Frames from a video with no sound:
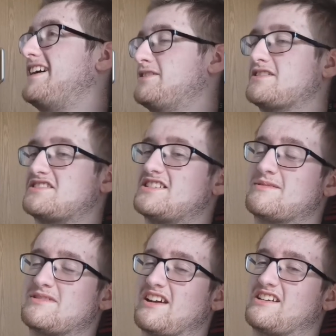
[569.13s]
I know this
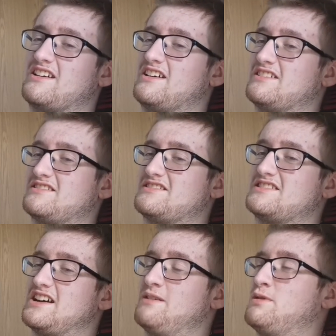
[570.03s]
seems like a
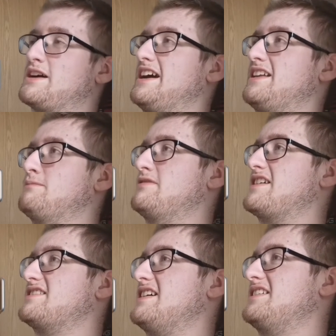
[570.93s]
terrible kind of
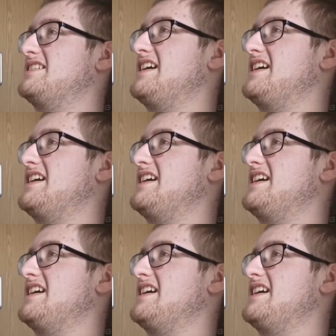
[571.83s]
breakdown